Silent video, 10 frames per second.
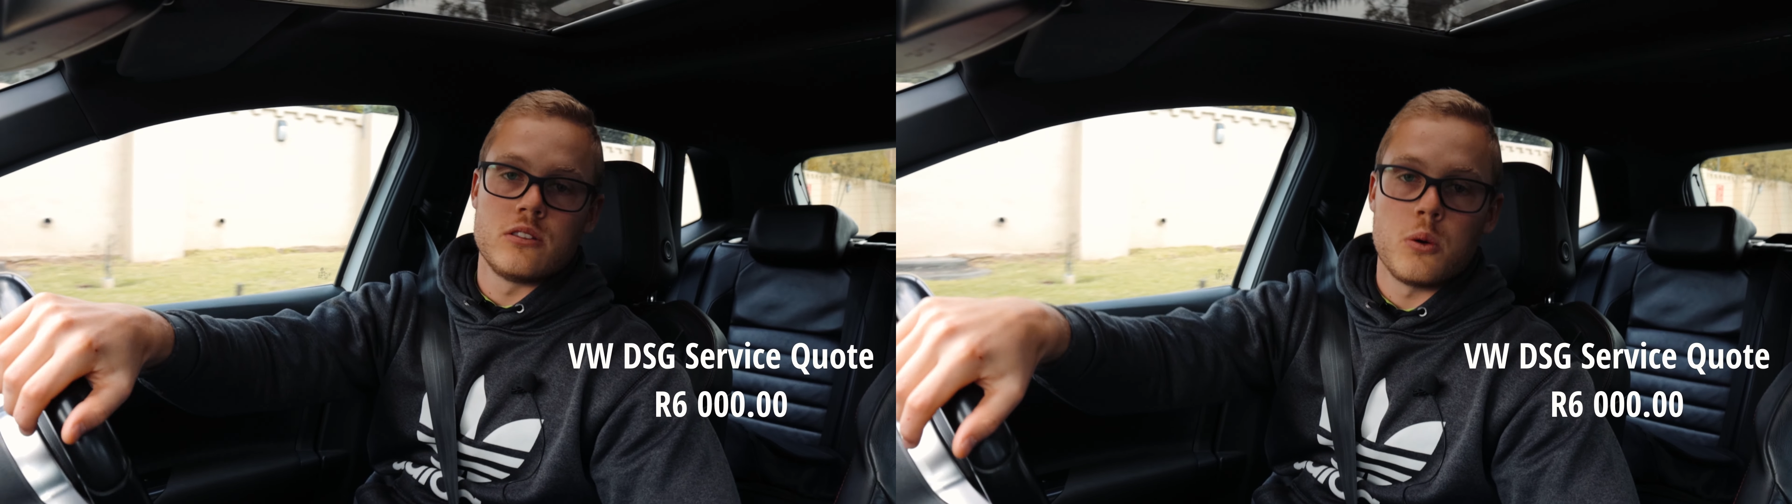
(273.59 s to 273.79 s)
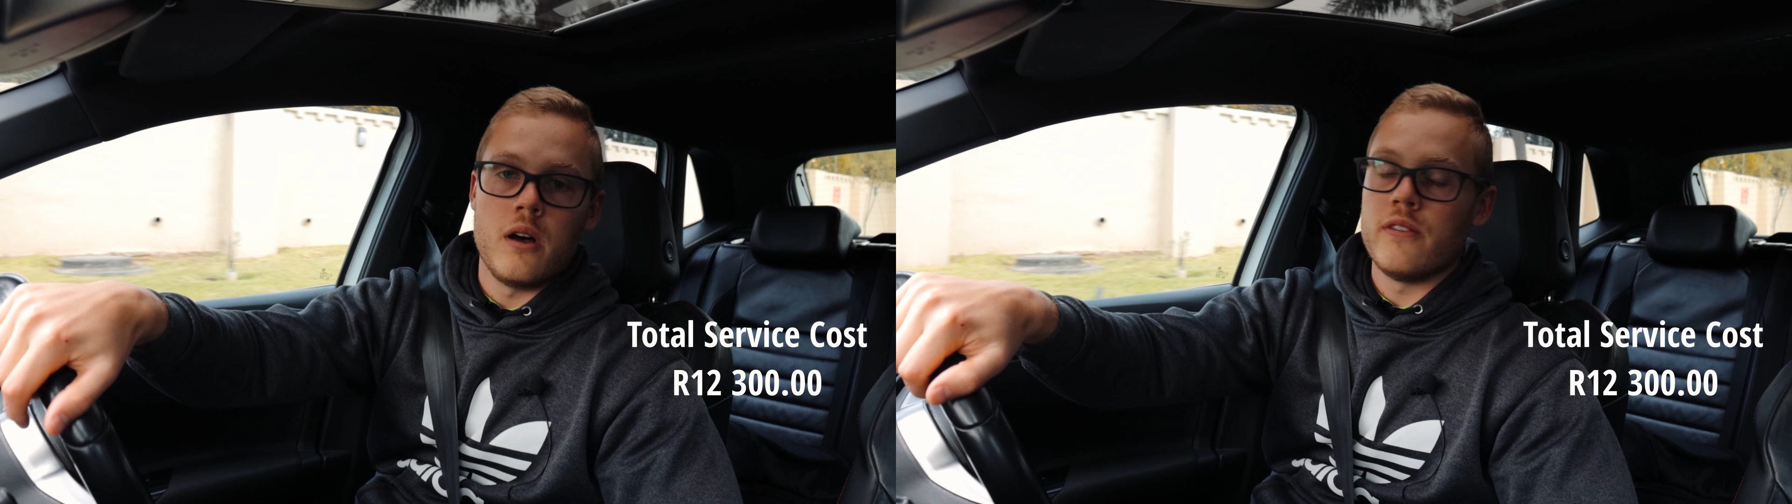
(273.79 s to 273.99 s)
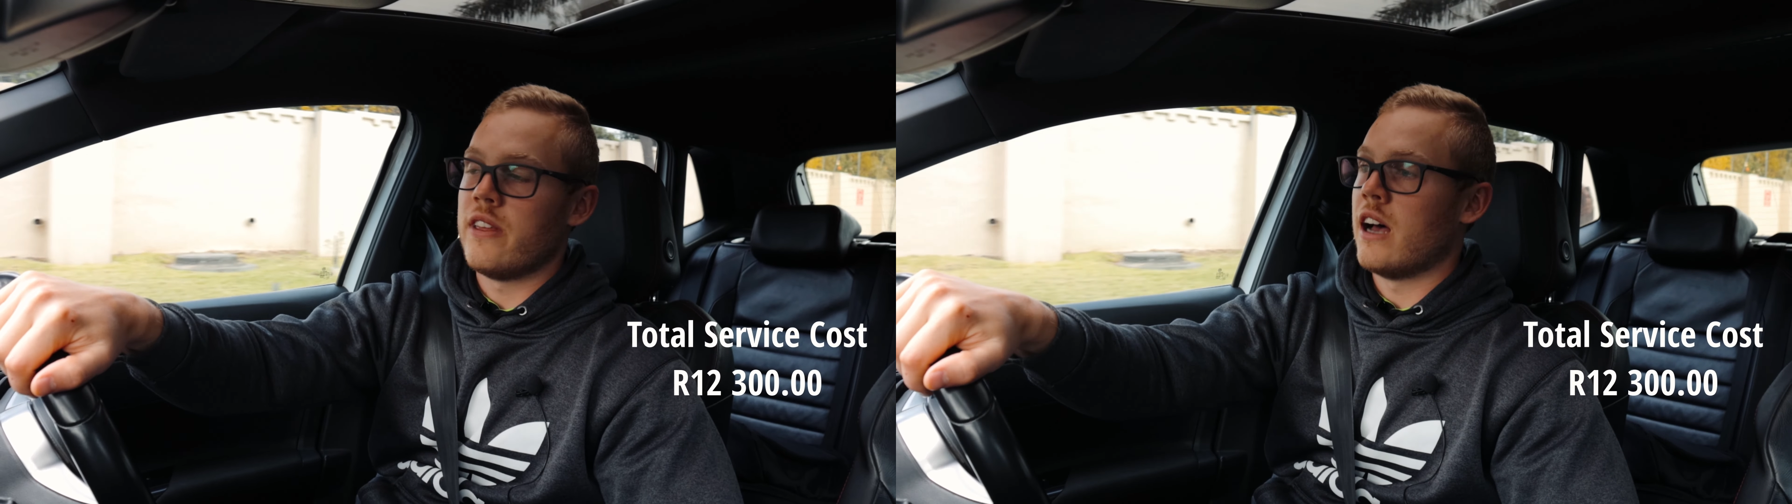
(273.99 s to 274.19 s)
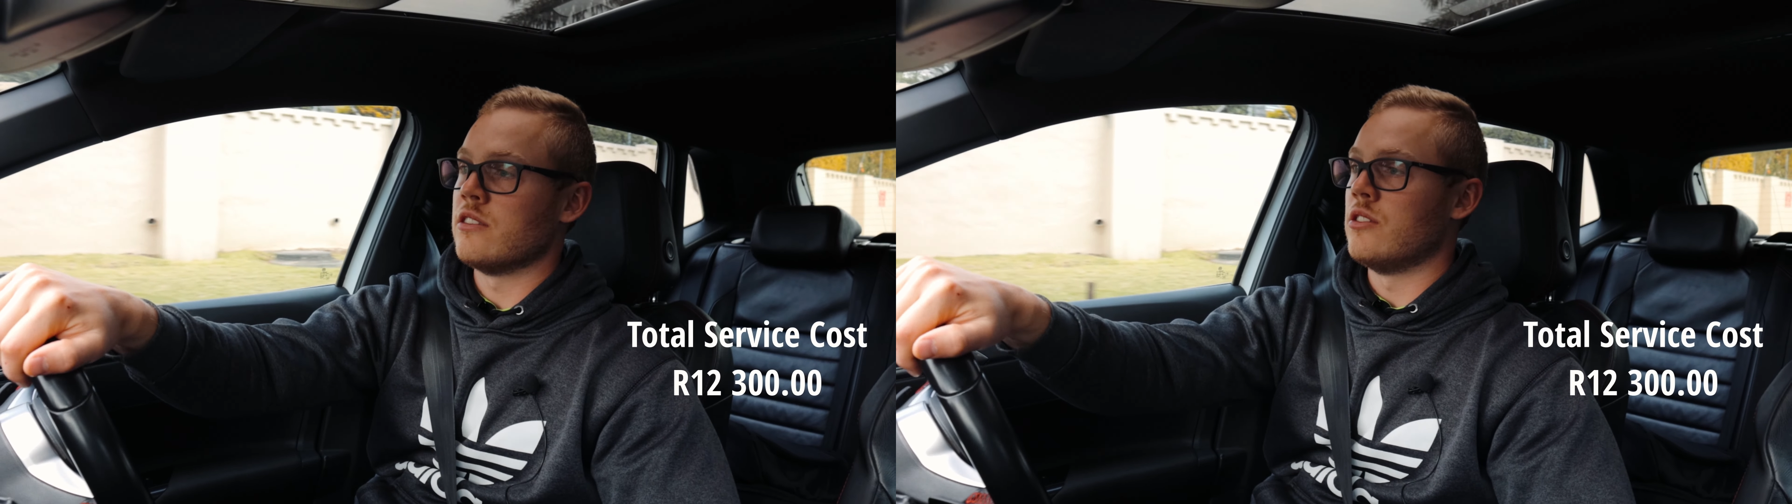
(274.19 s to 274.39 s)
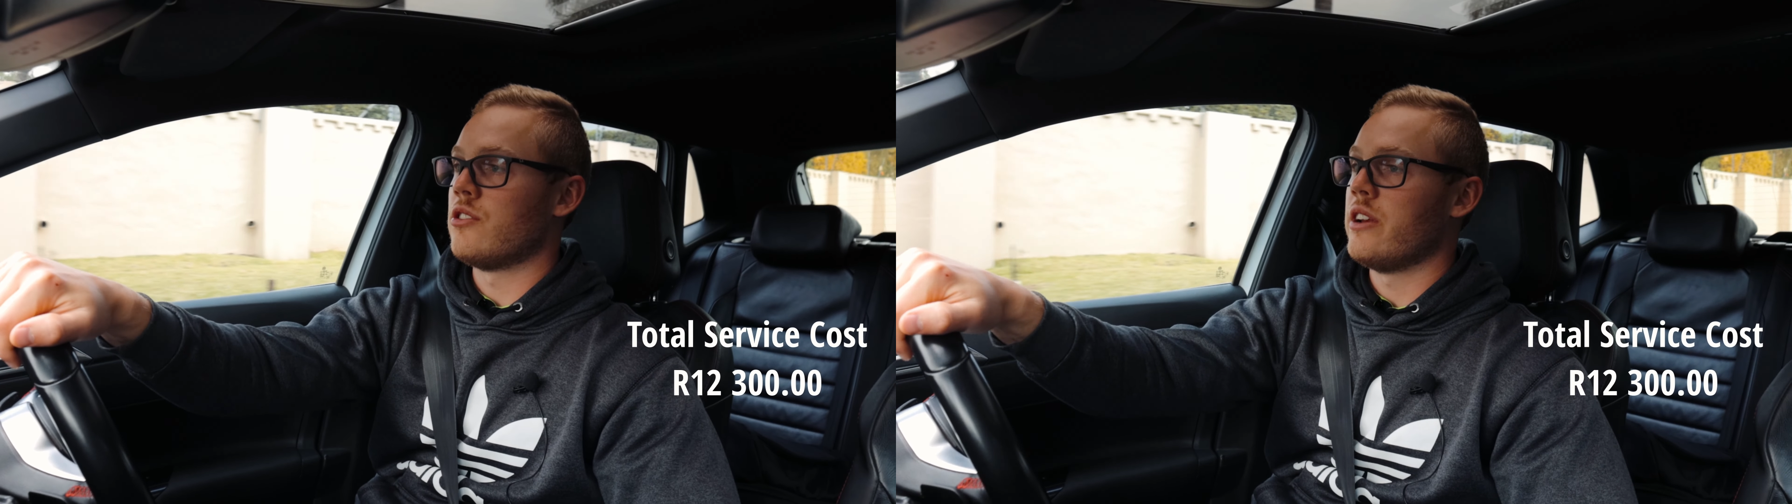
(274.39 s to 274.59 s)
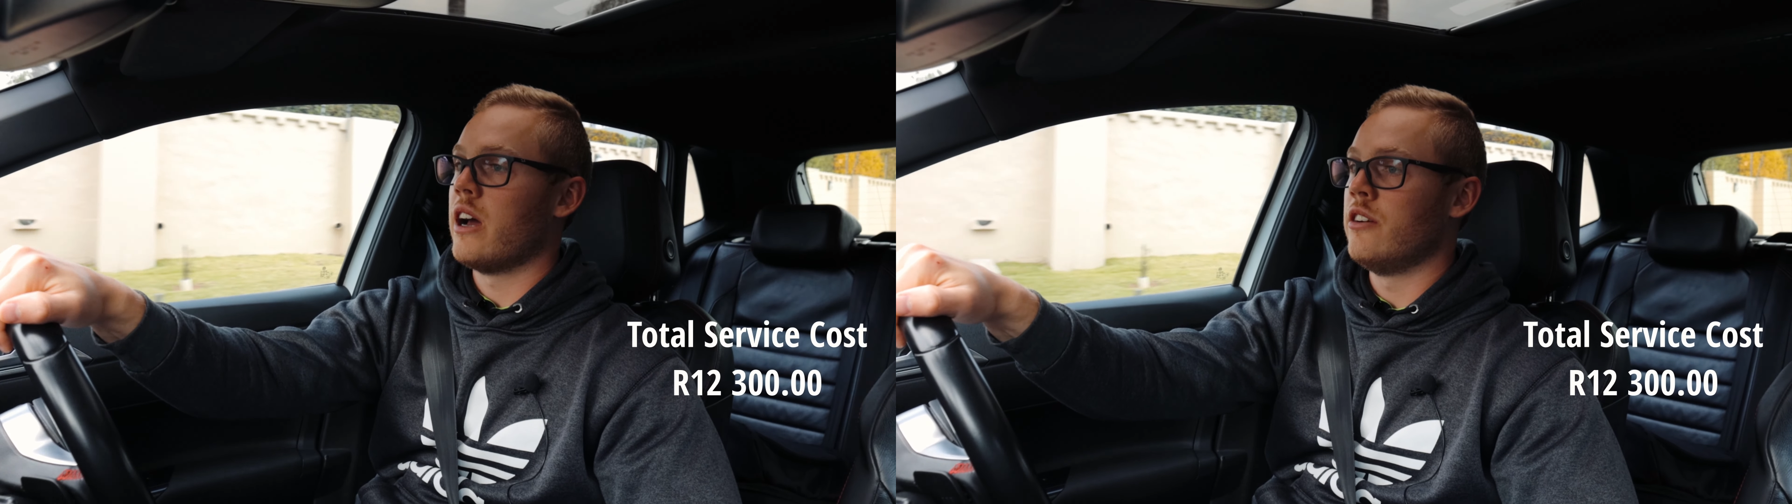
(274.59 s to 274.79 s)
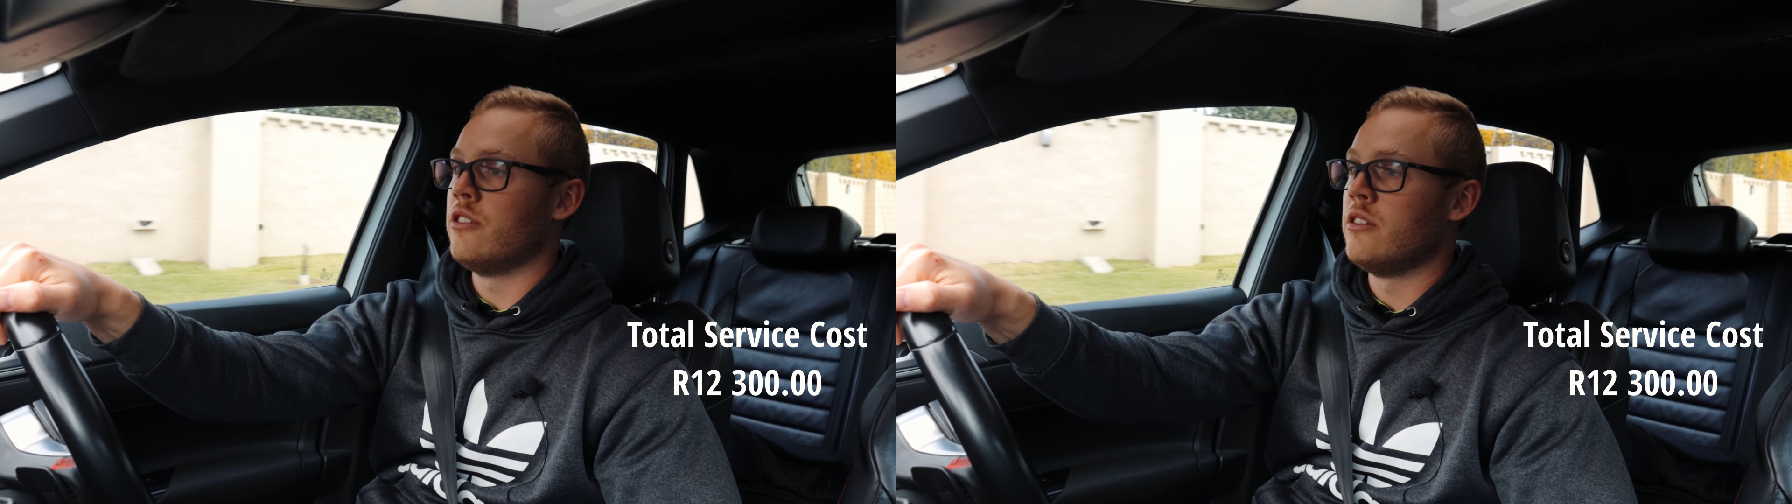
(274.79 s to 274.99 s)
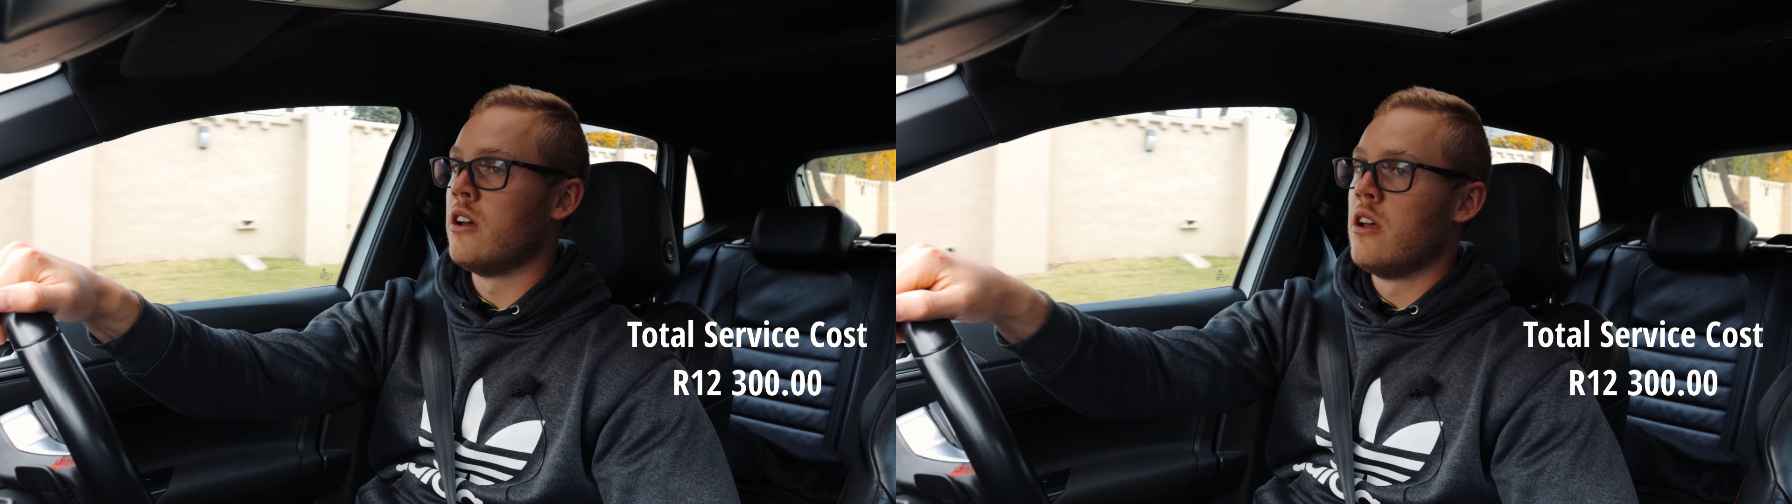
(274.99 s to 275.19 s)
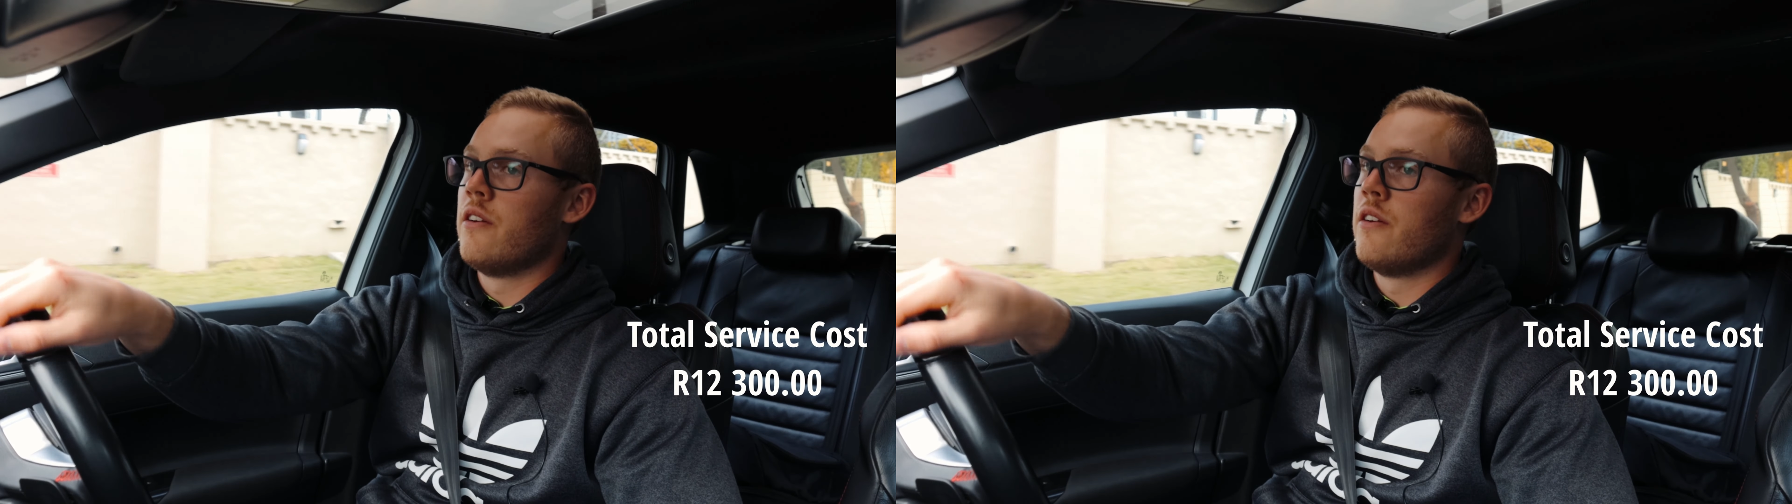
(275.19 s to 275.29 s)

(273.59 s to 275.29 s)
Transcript: 12,300